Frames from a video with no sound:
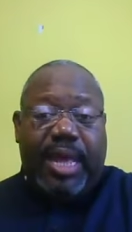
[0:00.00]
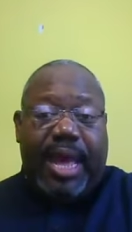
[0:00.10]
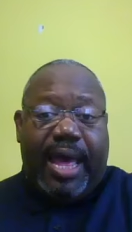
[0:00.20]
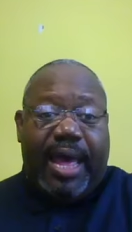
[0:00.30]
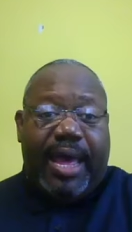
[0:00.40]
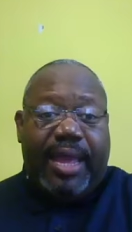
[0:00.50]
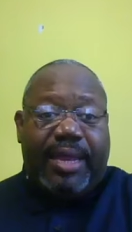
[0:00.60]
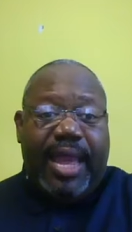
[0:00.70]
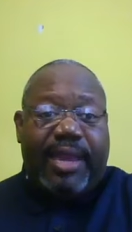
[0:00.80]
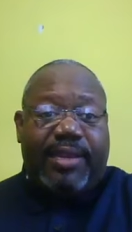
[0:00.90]
uh,
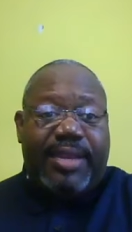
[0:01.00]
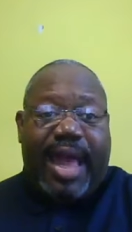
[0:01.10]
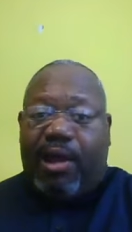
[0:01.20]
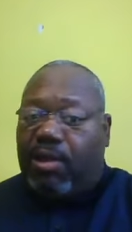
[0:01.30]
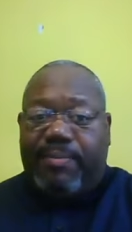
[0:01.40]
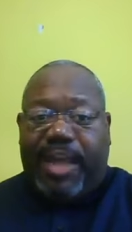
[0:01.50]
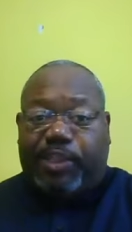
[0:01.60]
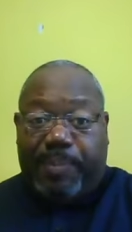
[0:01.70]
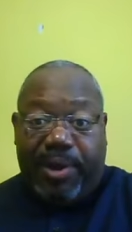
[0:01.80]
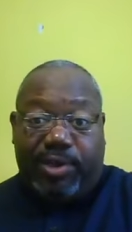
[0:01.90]
and not only my
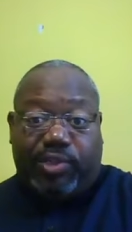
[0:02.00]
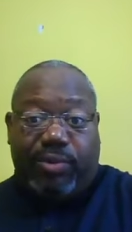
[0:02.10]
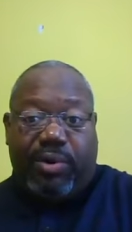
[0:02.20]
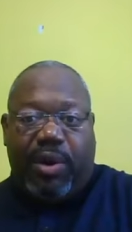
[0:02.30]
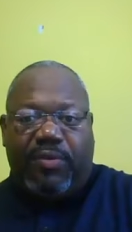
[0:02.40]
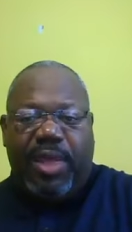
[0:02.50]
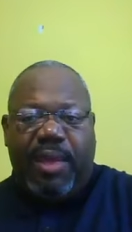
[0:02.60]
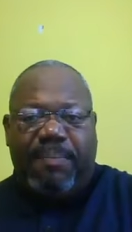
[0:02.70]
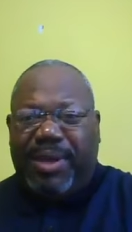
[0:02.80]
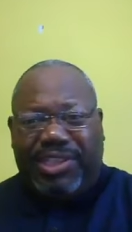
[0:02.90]
spiritual growth,
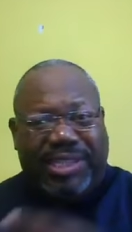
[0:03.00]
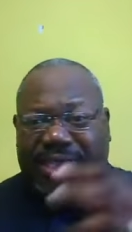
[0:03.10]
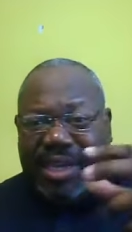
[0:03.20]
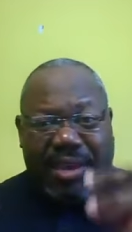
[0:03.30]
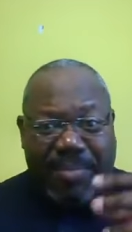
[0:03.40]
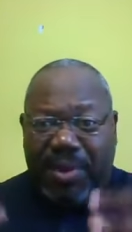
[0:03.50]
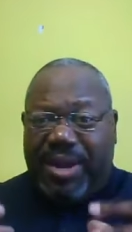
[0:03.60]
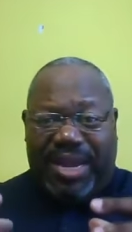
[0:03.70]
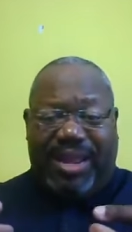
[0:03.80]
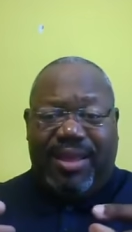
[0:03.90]
but just the
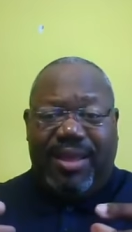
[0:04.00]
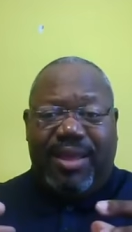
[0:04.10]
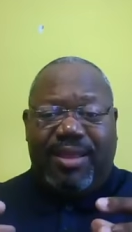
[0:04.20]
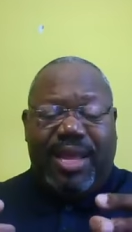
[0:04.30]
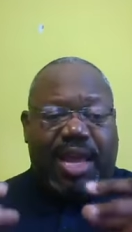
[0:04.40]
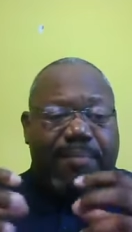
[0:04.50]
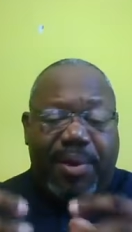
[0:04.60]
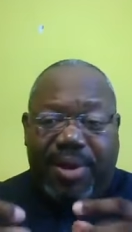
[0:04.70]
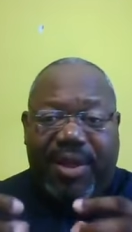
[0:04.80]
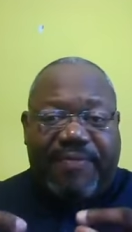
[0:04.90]
community, the
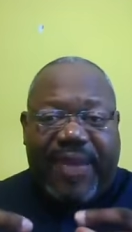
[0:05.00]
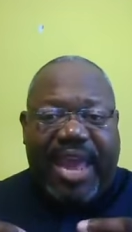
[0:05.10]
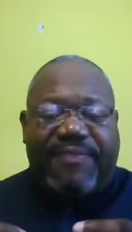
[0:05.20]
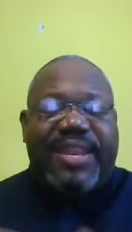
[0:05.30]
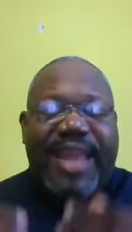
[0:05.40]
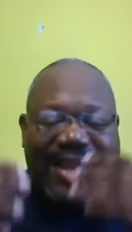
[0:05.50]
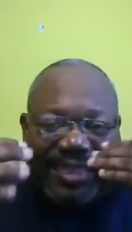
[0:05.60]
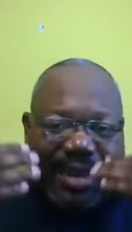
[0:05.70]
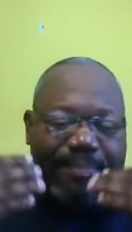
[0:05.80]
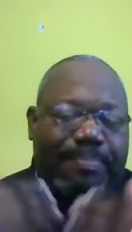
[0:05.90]
community of faith. And that's
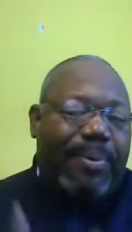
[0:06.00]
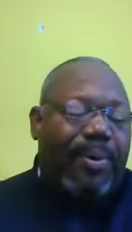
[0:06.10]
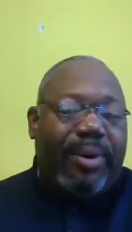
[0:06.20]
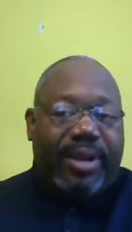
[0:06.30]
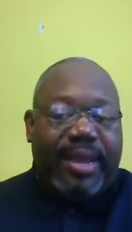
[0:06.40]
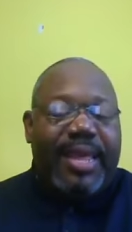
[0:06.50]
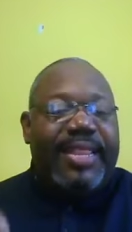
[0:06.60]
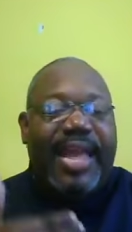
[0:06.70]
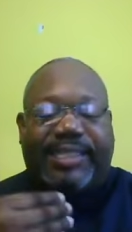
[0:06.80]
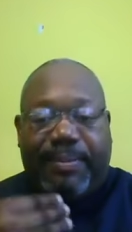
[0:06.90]
important.
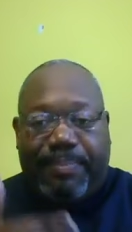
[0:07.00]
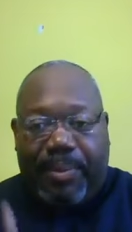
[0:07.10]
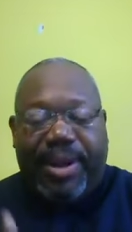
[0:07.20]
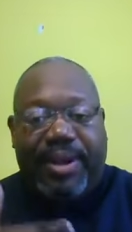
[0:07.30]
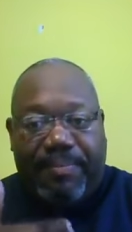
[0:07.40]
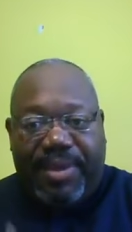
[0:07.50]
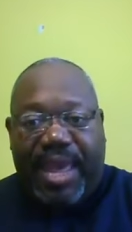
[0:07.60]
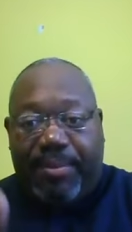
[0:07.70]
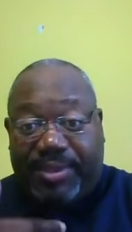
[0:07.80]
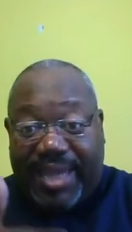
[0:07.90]
That's important to
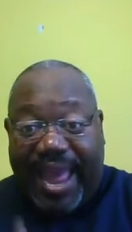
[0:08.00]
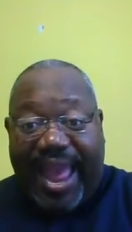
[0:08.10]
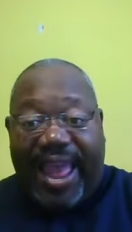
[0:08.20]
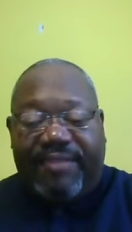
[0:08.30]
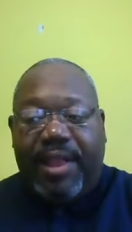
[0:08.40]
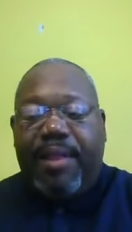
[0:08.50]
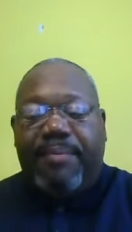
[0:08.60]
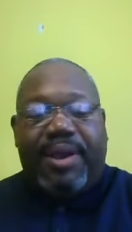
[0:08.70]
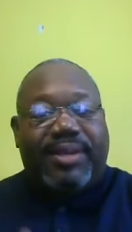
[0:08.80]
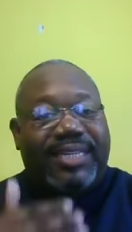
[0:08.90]
be able to have
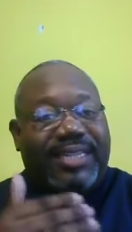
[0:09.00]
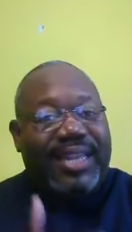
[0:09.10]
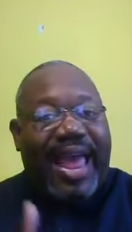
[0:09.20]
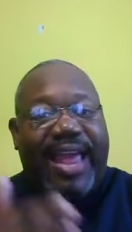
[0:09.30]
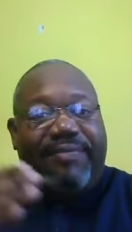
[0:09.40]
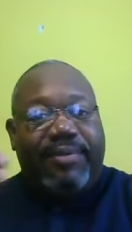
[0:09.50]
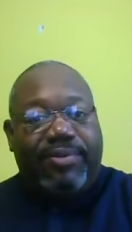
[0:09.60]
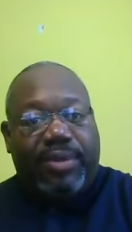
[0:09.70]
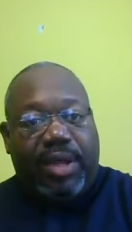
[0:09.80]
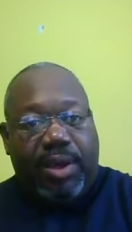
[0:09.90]
because as life
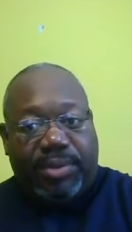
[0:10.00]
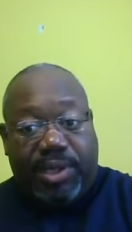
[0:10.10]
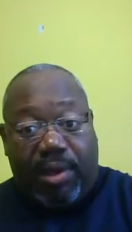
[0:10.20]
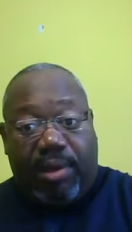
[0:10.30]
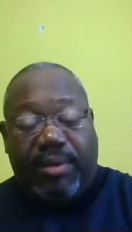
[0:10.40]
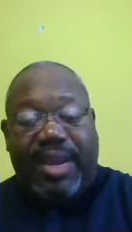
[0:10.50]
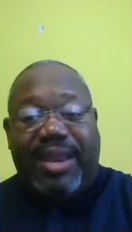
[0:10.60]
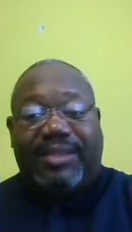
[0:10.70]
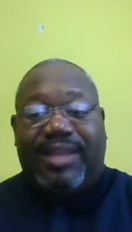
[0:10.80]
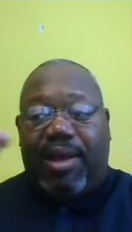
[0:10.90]
goes on
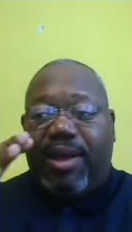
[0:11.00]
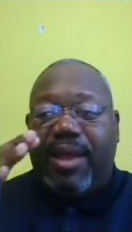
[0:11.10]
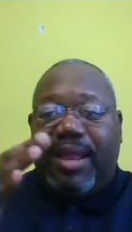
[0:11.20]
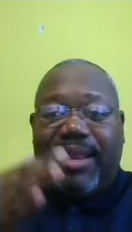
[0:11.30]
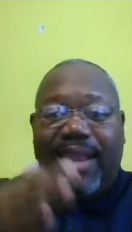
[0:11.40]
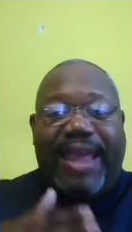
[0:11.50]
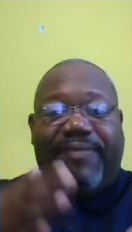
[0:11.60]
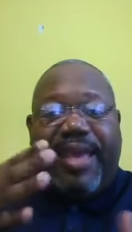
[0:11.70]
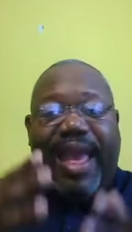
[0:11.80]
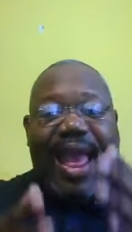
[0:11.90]
and as all life
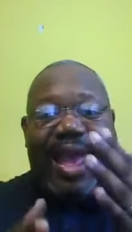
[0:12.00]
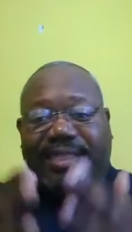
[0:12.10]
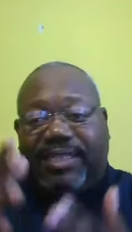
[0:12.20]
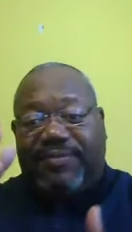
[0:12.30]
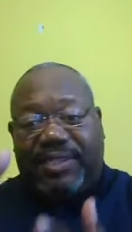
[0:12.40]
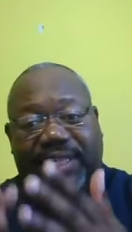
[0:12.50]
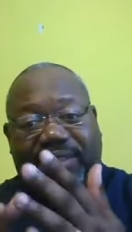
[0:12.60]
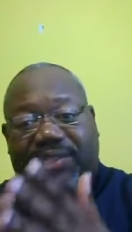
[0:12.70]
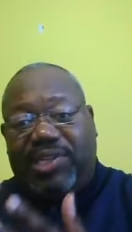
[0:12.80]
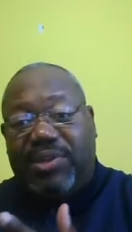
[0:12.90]
has its
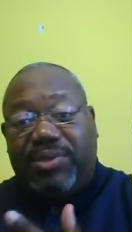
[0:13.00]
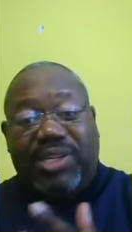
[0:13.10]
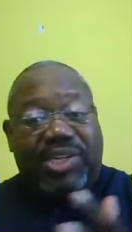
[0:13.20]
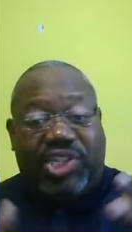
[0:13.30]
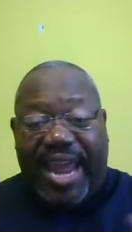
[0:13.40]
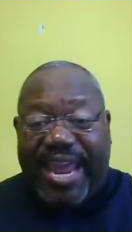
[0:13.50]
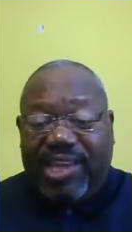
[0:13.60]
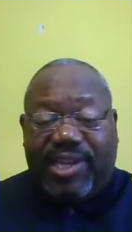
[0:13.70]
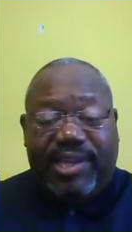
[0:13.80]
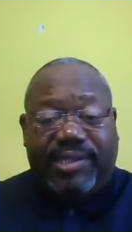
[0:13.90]
vicissitudes and it
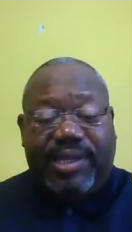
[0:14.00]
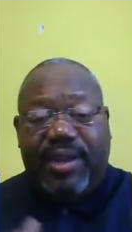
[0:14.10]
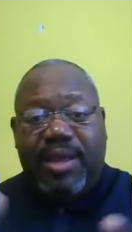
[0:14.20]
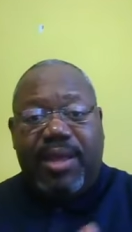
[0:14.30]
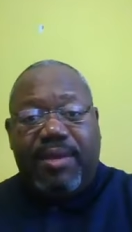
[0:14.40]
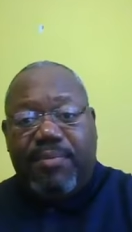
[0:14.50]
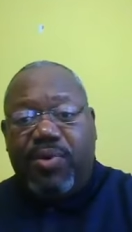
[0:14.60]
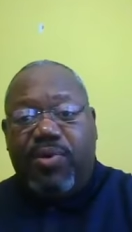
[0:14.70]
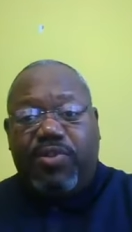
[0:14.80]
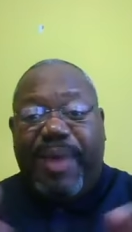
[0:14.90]
changes and
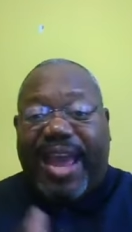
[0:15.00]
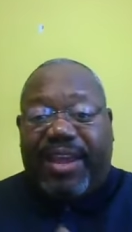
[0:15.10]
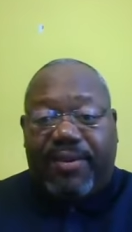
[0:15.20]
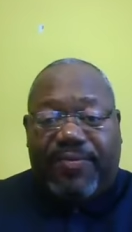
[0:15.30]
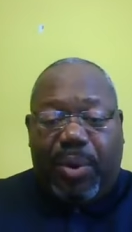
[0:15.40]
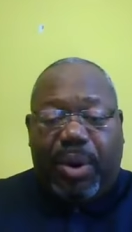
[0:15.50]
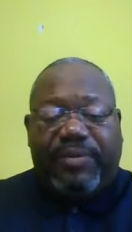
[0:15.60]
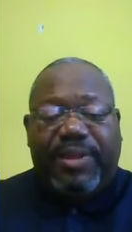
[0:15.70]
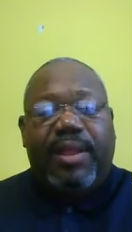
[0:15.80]
moves back and forth,